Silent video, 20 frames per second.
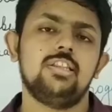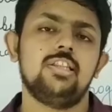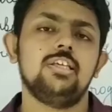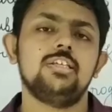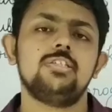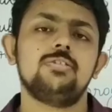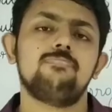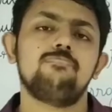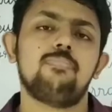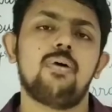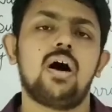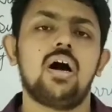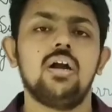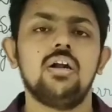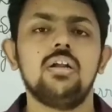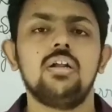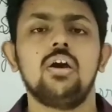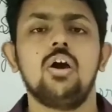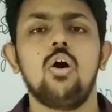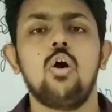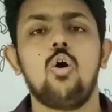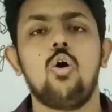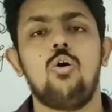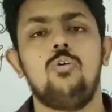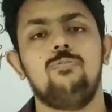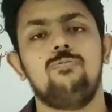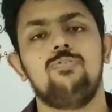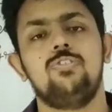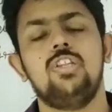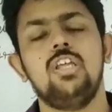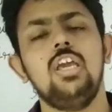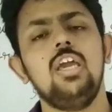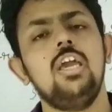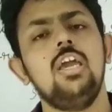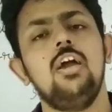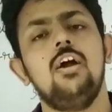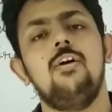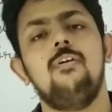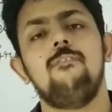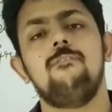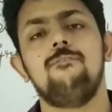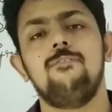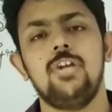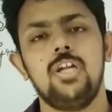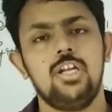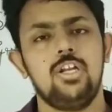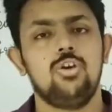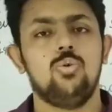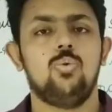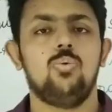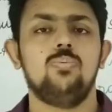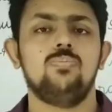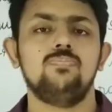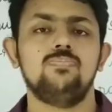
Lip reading: this part of the video.